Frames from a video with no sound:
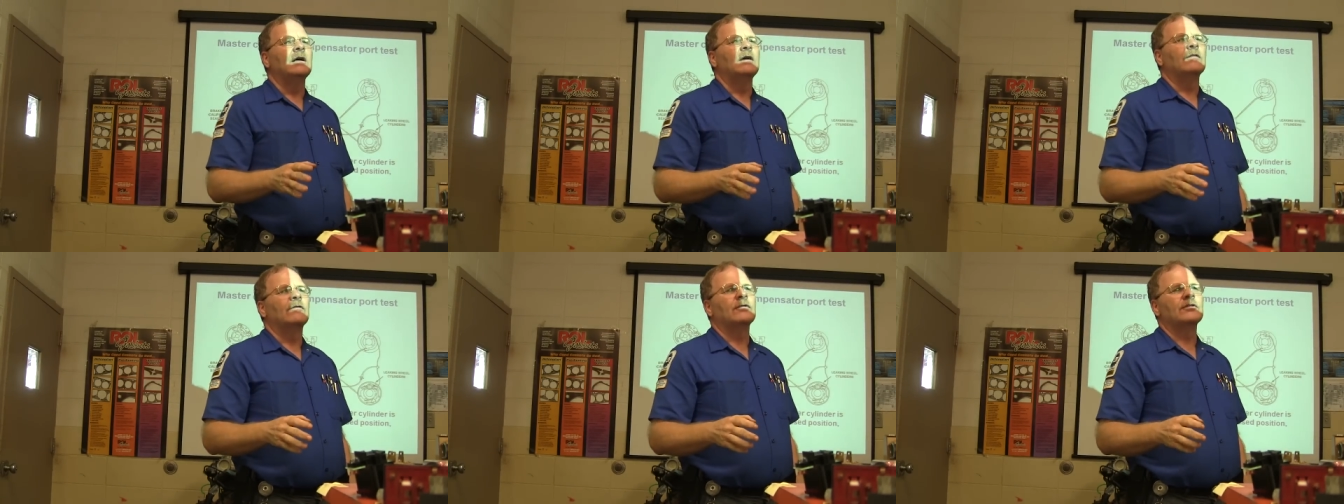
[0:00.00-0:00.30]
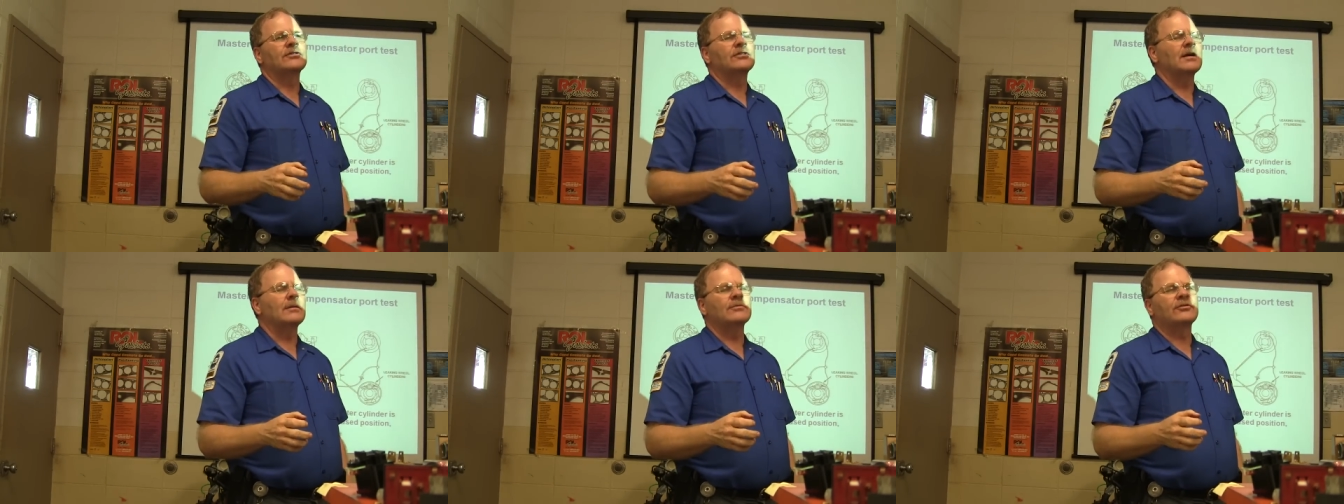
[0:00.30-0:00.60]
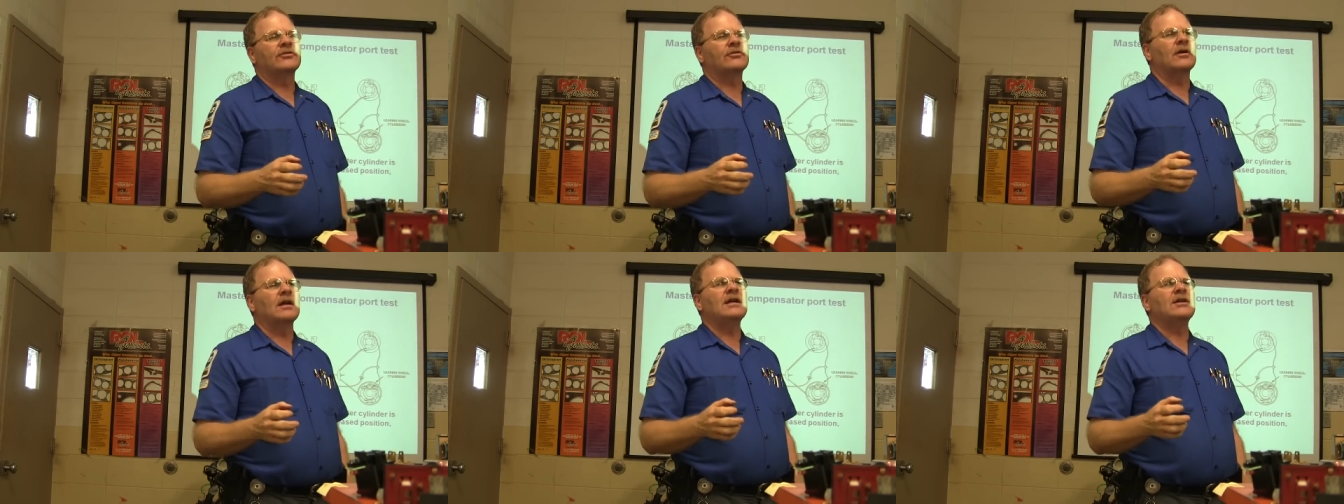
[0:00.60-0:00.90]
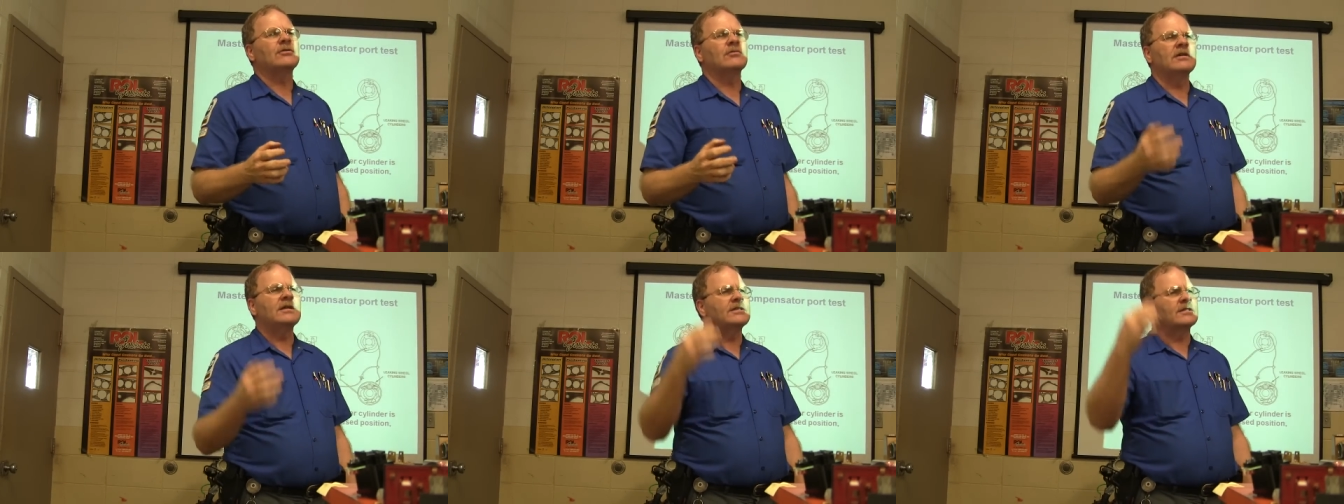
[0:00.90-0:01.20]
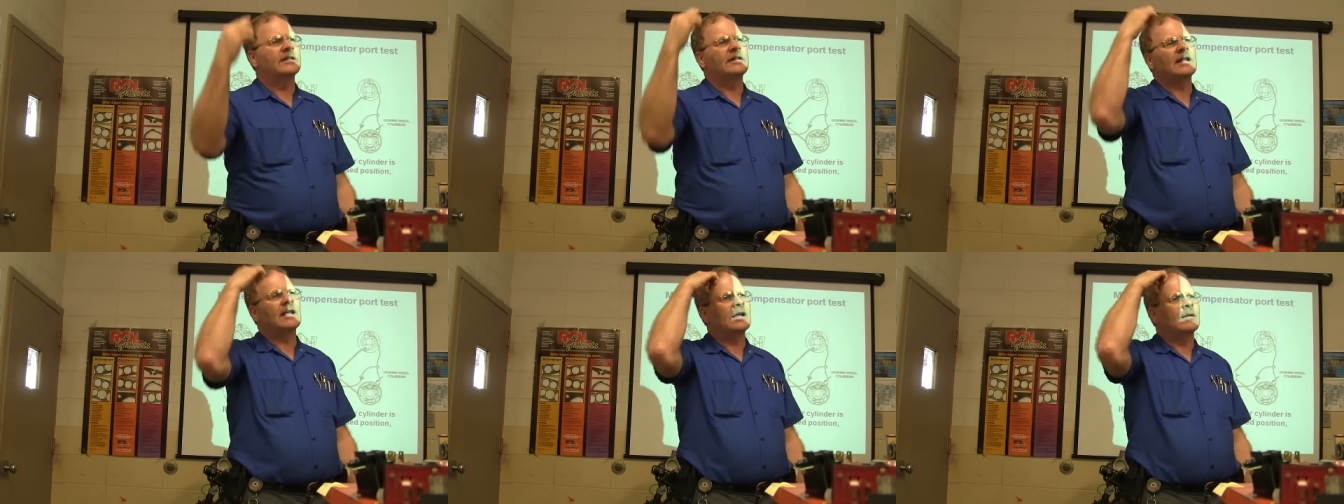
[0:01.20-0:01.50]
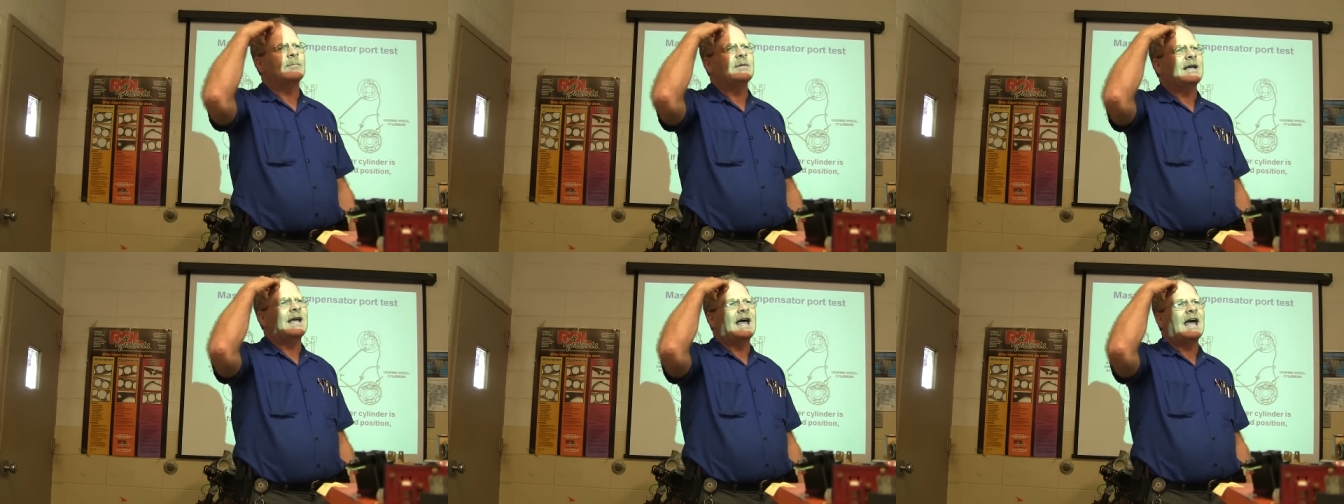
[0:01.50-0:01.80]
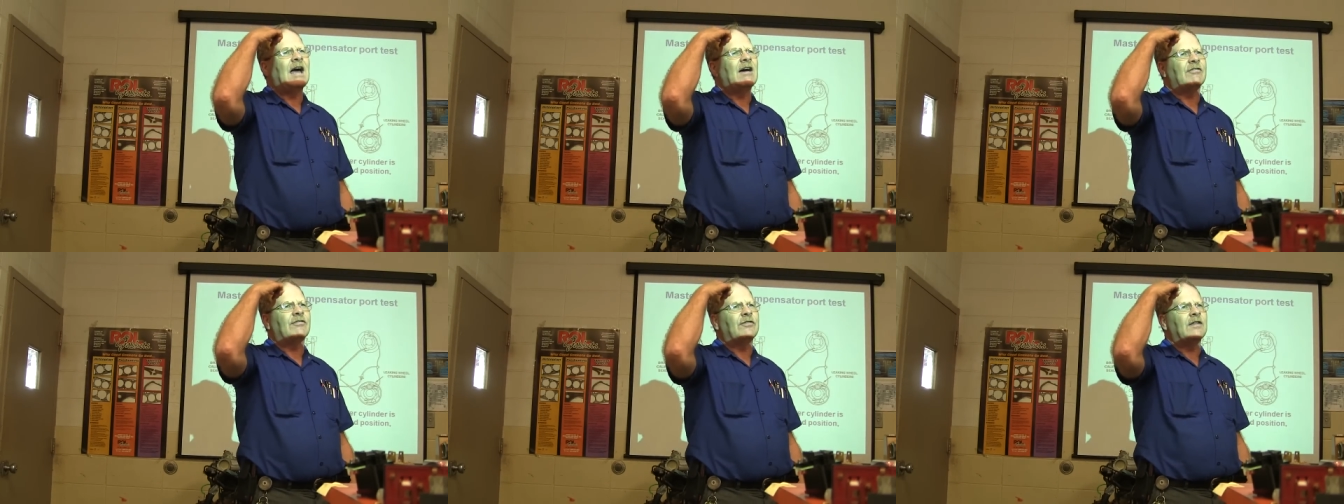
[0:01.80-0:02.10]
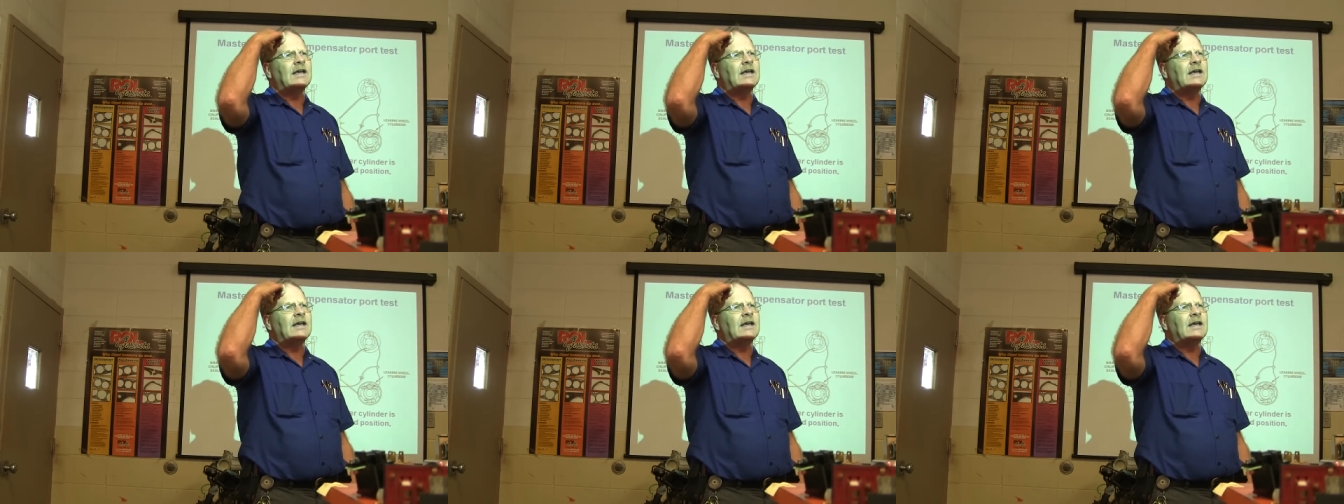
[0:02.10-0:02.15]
For some strange reason, they'll be half